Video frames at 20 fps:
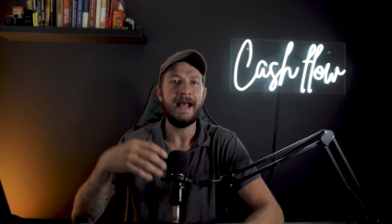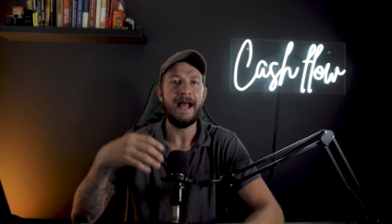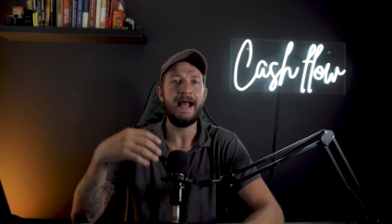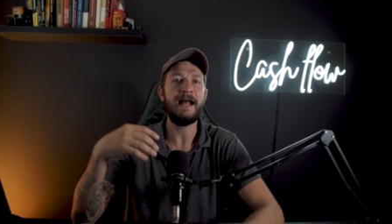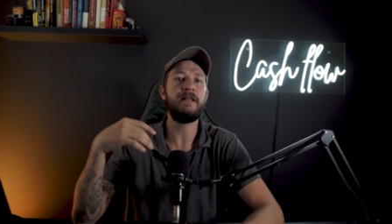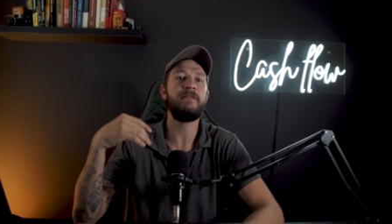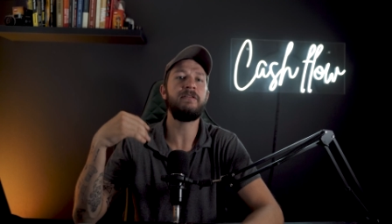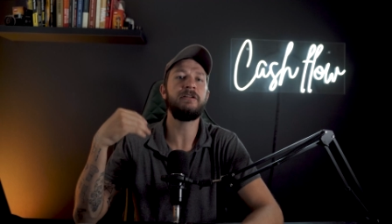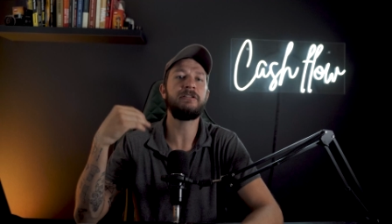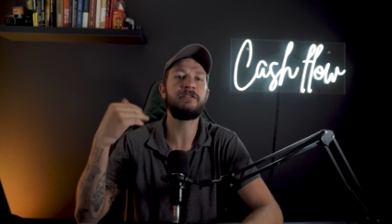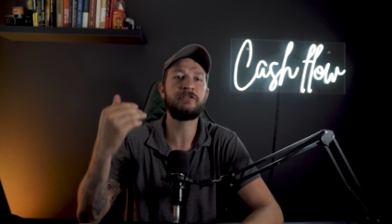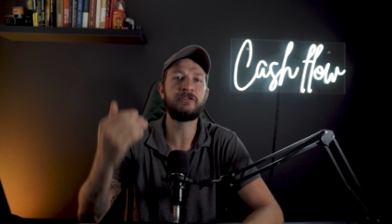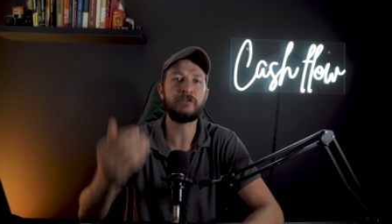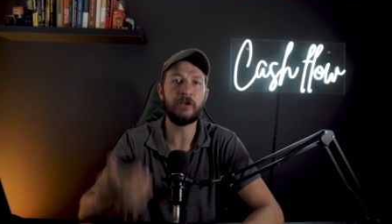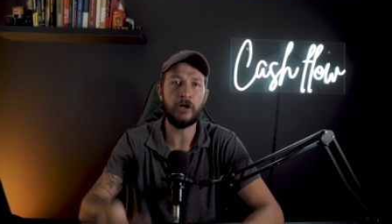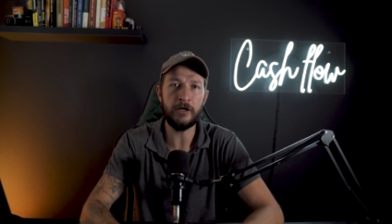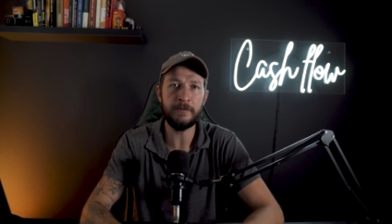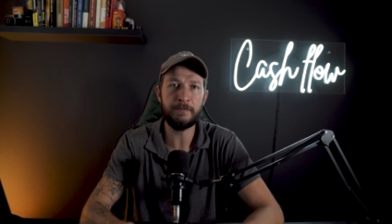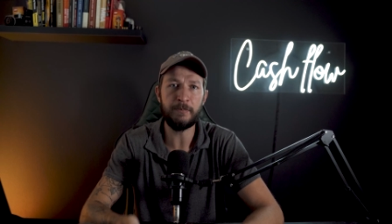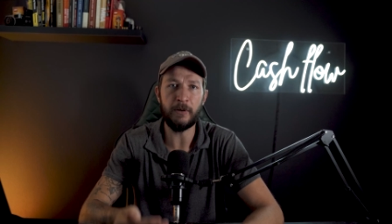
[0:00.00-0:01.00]
and the
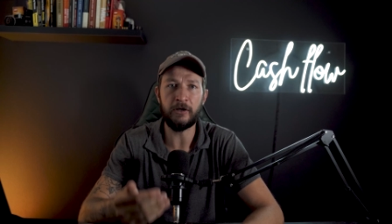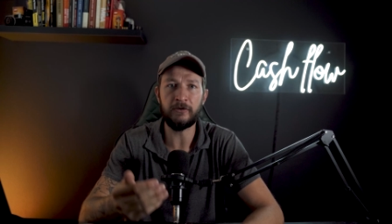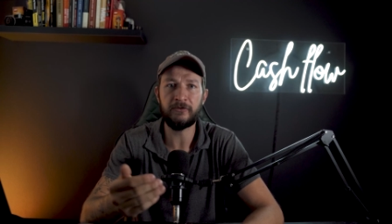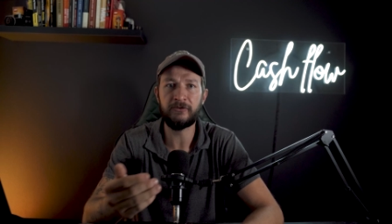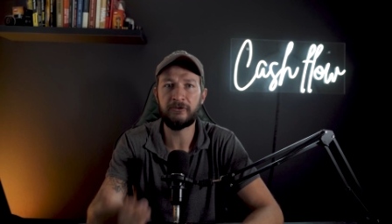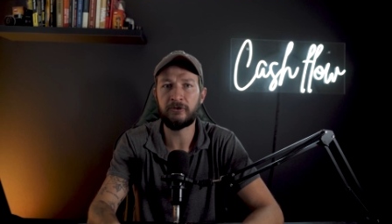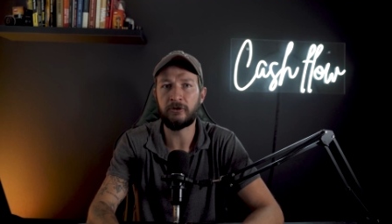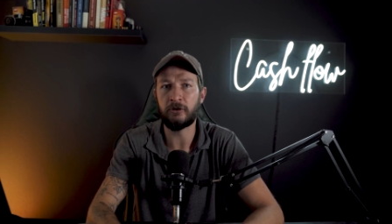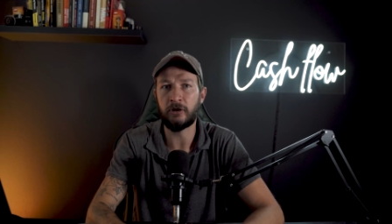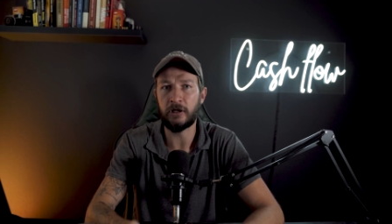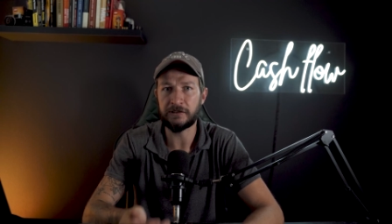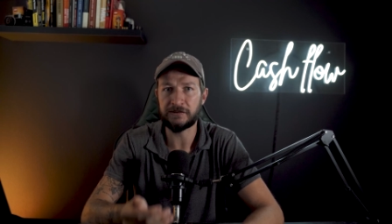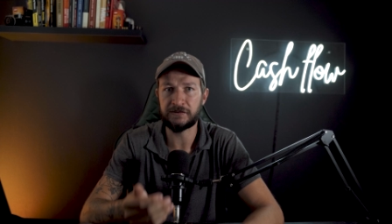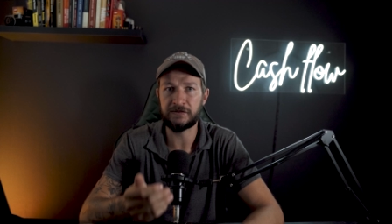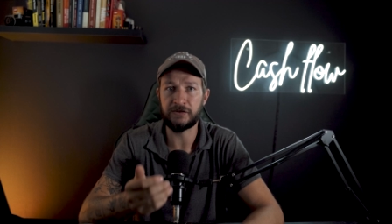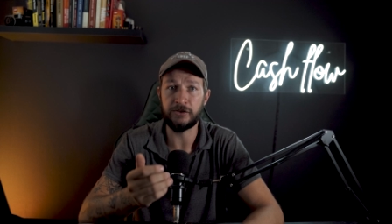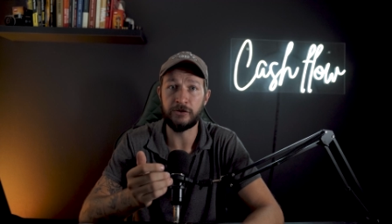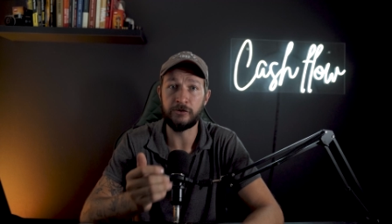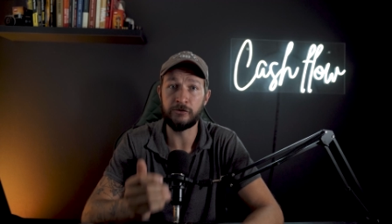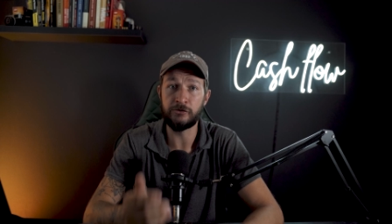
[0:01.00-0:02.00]
type of
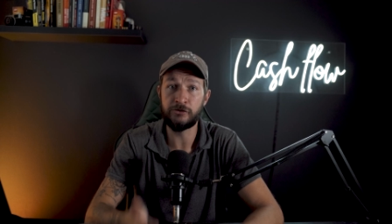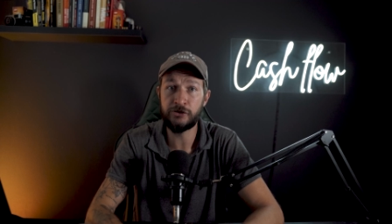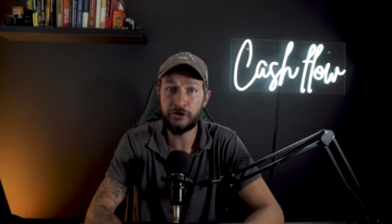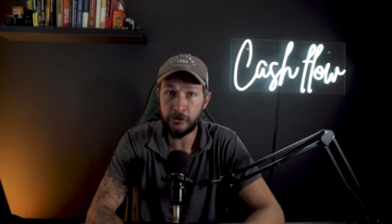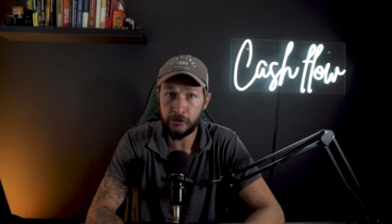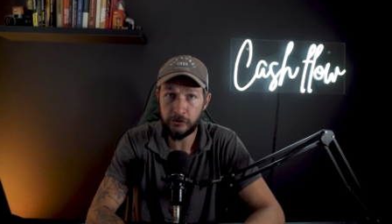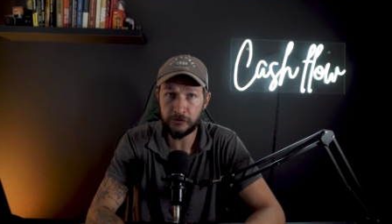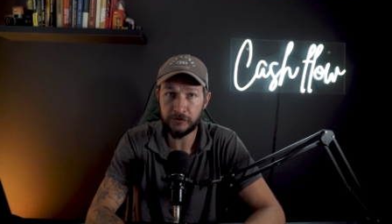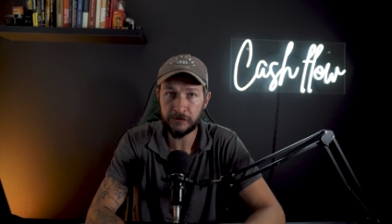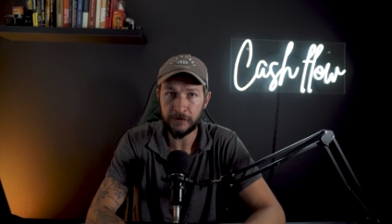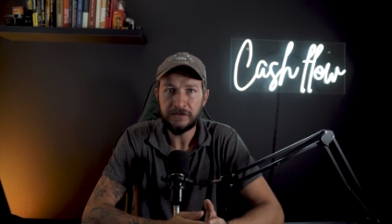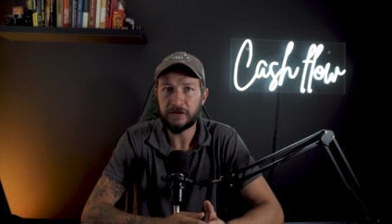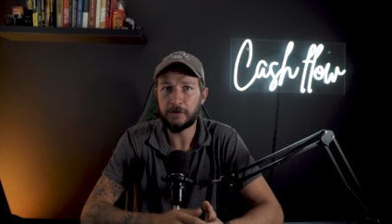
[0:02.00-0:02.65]
trust you choose.